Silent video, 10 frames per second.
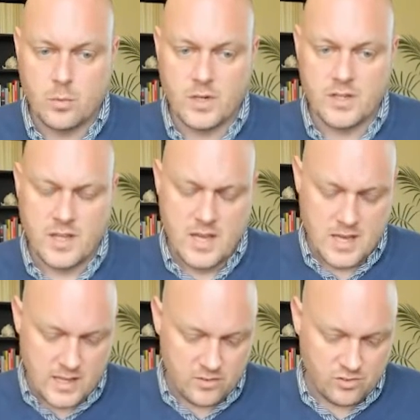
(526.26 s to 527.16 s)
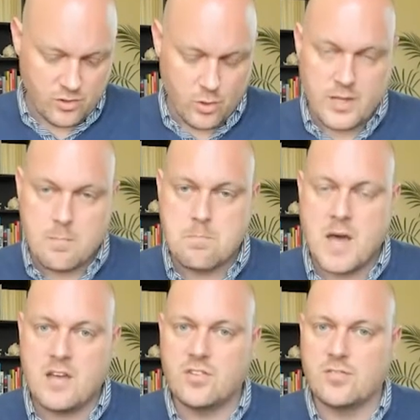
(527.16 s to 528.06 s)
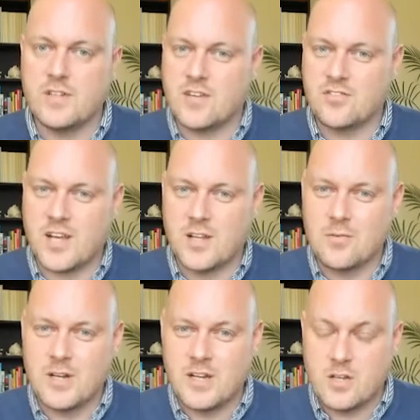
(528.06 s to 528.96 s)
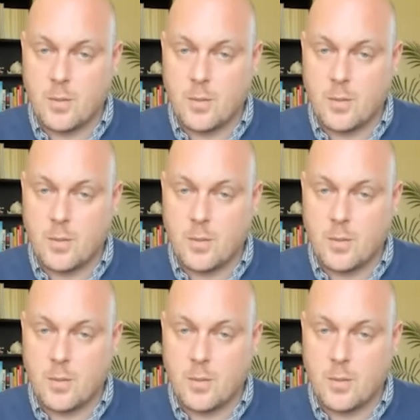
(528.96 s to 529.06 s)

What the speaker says: with. And so they massively accelerated